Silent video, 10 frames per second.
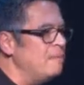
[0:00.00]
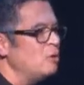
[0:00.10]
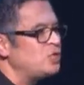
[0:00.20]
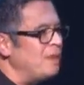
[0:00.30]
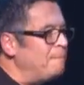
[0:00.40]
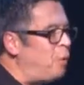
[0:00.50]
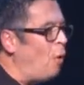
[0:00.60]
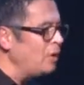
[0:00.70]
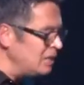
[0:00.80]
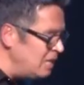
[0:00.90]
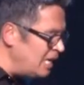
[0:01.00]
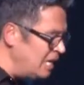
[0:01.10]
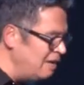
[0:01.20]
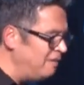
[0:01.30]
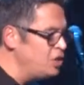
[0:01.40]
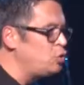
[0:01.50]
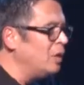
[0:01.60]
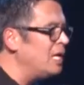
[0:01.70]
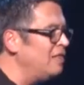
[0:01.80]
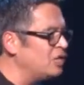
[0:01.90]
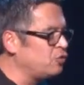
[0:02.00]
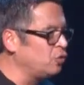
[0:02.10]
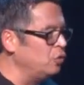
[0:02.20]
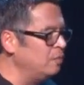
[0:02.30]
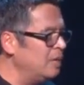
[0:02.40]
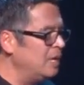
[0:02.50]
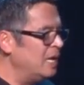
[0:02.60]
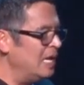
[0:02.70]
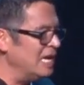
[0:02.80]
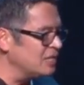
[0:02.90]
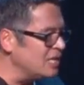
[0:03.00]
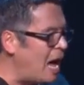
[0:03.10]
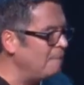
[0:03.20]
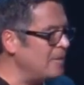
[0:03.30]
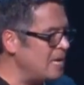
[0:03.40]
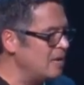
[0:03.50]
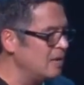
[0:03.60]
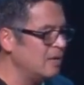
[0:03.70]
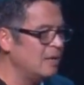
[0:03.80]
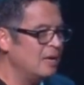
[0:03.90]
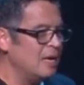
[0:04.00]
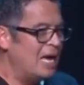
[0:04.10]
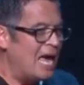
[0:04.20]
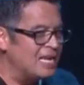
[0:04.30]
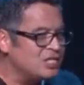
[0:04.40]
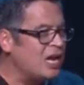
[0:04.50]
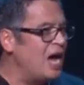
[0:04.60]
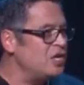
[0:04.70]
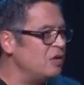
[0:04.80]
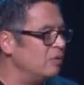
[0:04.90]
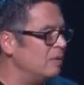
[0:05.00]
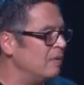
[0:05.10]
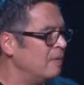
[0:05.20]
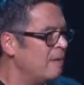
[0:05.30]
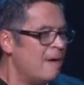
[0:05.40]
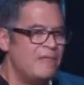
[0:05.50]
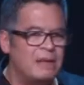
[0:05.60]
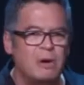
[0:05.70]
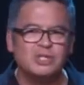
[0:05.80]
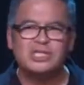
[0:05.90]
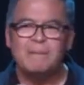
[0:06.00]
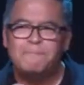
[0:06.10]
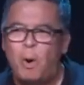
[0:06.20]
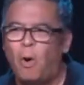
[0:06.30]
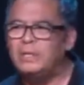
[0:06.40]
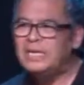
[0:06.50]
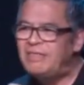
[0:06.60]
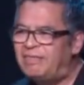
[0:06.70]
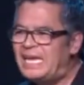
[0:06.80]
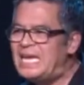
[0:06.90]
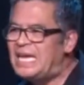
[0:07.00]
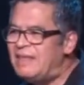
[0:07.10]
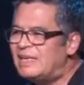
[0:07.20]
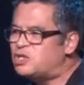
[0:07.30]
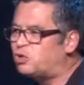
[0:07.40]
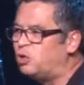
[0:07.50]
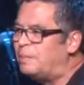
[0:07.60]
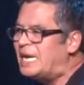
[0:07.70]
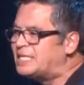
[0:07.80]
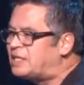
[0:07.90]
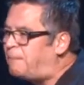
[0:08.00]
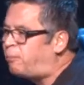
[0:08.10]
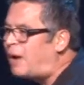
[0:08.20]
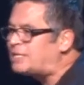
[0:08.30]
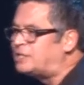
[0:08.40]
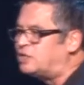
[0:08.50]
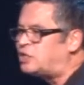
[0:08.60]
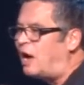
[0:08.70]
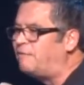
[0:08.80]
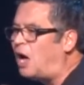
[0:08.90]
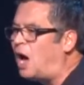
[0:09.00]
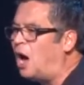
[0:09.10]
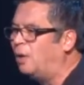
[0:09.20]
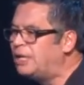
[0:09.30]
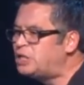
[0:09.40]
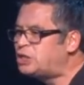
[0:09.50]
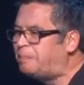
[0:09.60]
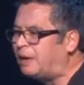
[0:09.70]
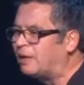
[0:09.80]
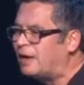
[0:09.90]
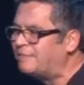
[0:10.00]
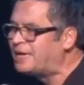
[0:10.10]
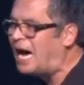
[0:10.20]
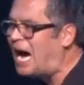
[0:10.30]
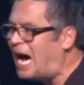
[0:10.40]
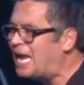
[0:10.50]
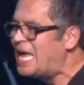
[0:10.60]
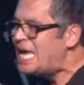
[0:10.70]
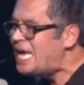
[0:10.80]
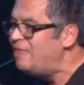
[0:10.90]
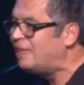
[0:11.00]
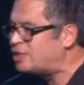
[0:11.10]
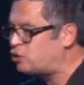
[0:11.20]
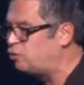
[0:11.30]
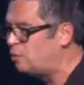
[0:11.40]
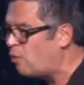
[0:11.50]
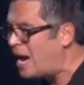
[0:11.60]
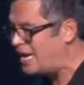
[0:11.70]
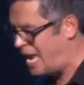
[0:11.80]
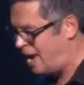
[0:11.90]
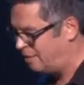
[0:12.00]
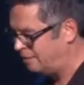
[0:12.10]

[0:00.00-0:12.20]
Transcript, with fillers: most important individual in this room is not me, and it's not you. The most important thing in this room is the presence of the Holy Spirit of God in this room right now.